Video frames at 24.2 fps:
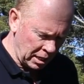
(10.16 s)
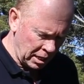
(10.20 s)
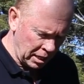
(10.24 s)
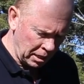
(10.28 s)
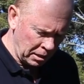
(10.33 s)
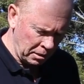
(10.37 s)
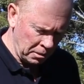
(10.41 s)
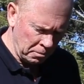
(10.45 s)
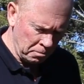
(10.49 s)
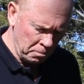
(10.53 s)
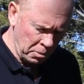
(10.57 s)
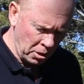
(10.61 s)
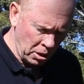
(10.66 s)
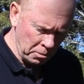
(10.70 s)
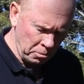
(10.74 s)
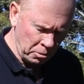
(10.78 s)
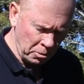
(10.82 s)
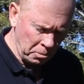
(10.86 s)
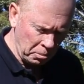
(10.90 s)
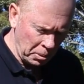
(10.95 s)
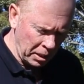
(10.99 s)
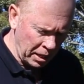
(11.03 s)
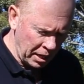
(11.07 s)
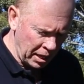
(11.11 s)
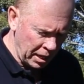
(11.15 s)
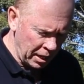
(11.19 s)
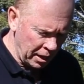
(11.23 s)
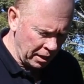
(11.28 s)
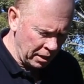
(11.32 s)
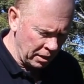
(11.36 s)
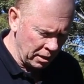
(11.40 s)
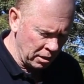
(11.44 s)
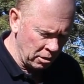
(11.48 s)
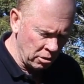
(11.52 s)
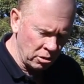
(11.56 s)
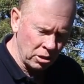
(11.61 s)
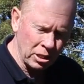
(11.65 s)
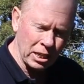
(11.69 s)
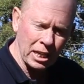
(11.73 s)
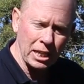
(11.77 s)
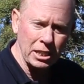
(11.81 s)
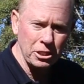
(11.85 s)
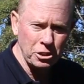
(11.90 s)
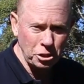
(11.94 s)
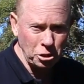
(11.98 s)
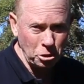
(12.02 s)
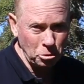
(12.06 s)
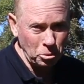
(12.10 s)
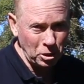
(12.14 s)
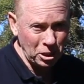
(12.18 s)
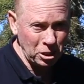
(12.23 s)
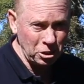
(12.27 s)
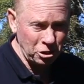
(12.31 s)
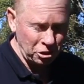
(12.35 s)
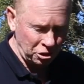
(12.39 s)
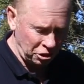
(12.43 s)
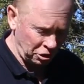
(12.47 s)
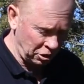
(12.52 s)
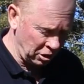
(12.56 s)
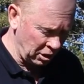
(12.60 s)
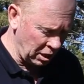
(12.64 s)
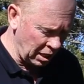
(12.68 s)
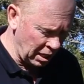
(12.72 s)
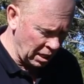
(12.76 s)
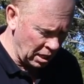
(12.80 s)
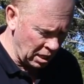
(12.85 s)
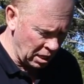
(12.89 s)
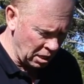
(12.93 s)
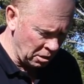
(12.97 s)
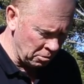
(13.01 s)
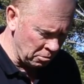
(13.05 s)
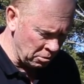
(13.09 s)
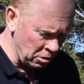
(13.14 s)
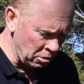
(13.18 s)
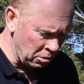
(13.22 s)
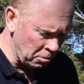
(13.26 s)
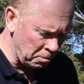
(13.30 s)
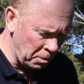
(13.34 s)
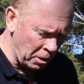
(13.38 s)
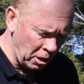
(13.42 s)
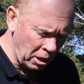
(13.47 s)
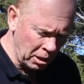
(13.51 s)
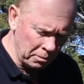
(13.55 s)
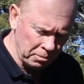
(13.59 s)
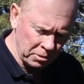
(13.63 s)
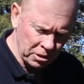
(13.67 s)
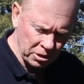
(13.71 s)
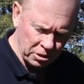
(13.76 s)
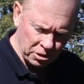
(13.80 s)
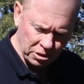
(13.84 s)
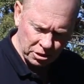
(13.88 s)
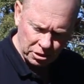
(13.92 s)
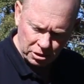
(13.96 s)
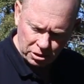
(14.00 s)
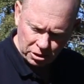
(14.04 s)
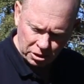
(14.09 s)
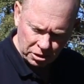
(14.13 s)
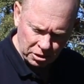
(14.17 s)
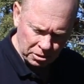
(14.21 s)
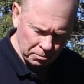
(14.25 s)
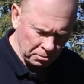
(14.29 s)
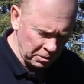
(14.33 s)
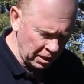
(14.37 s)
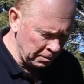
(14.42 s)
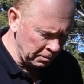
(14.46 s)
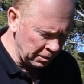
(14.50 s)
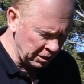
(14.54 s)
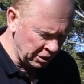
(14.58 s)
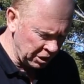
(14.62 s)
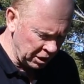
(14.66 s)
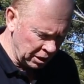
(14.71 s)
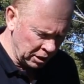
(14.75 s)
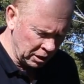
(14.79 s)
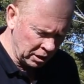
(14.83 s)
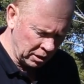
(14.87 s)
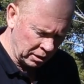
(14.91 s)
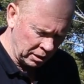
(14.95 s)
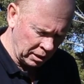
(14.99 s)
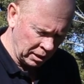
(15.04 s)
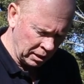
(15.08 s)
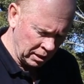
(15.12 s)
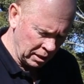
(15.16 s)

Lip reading: a pipe repair on a 2-inch rural pipe that's got some damage in it.